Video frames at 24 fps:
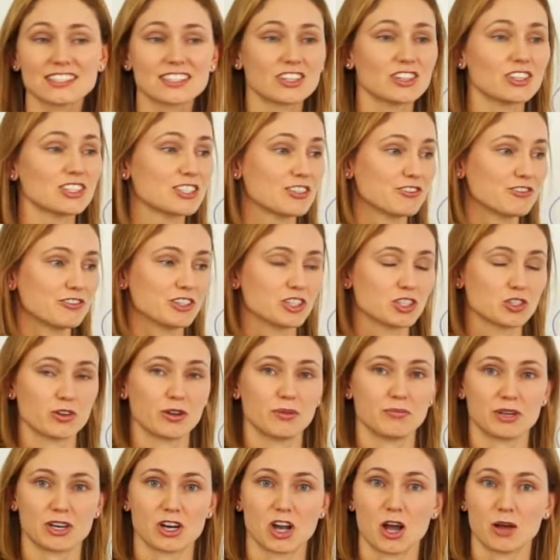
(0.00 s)
there are different
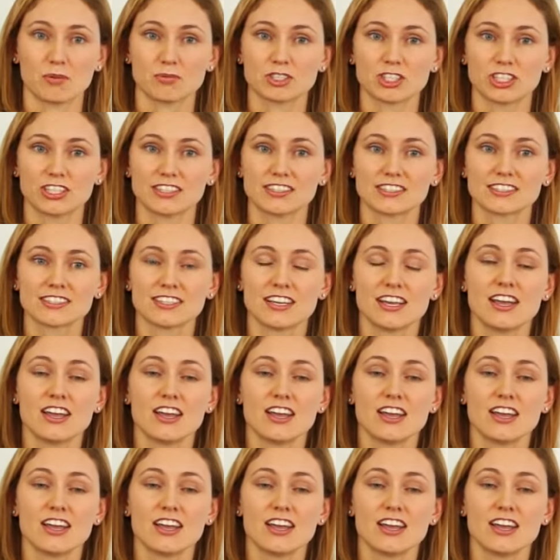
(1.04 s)
treatment options.